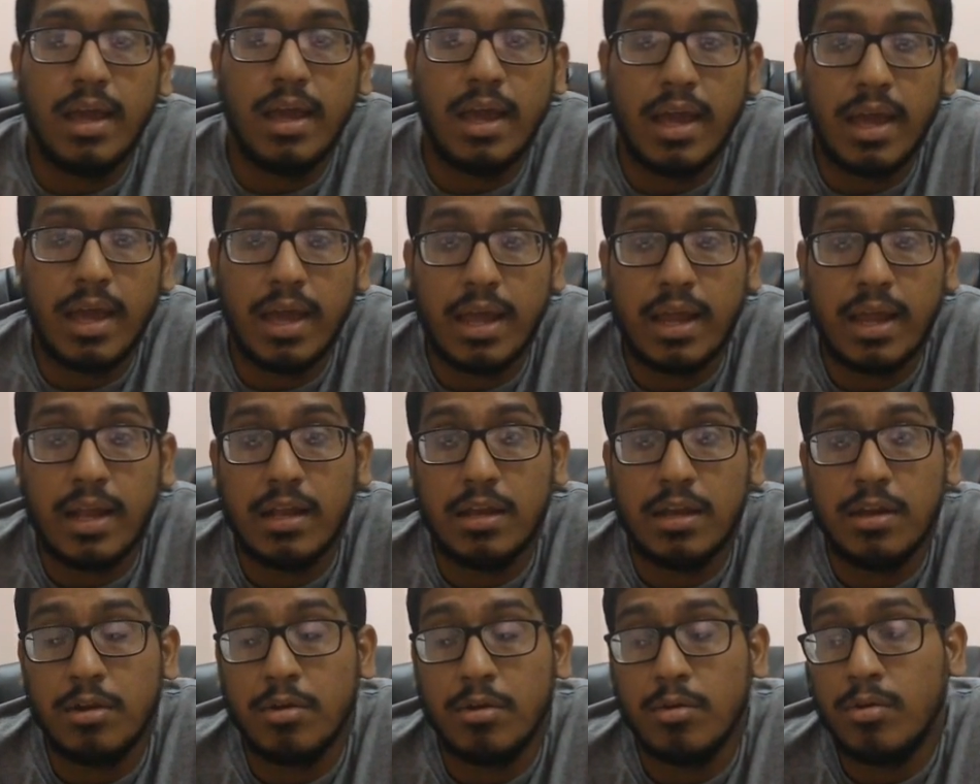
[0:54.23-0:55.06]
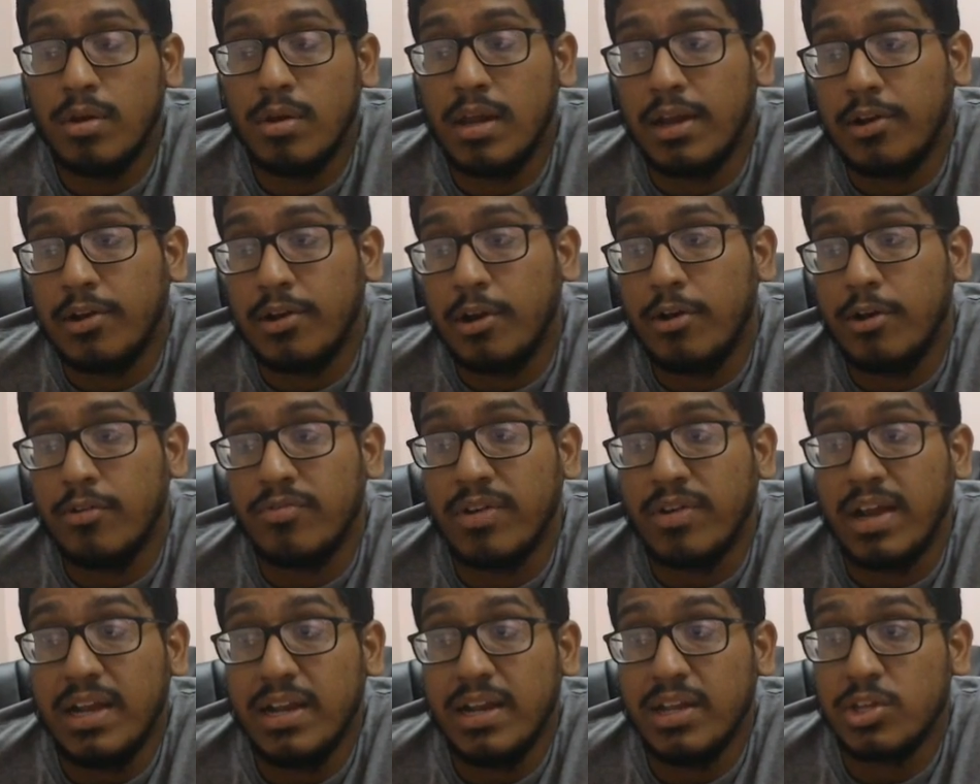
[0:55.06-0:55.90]
and try to
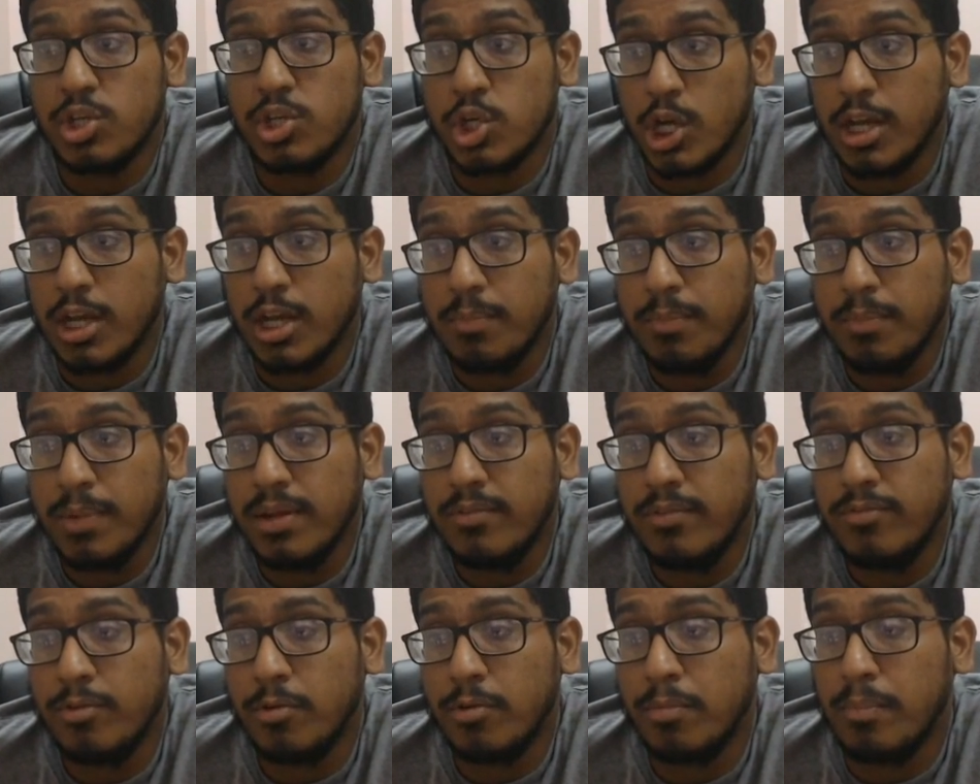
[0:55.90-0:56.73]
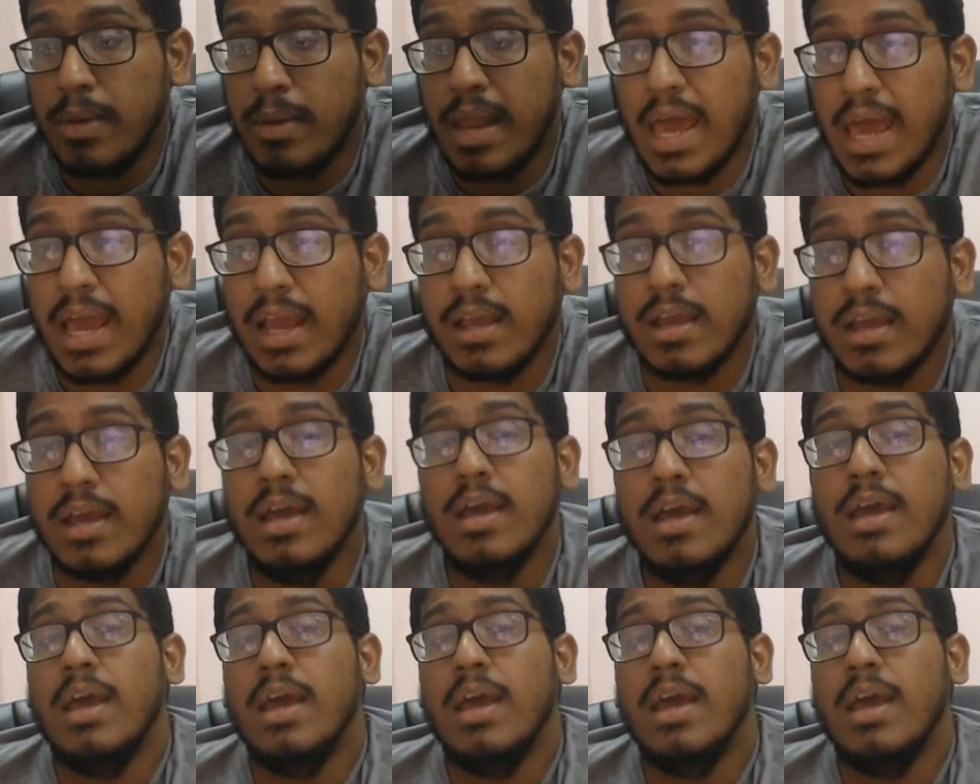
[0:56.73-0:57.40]
find a checkmate for black,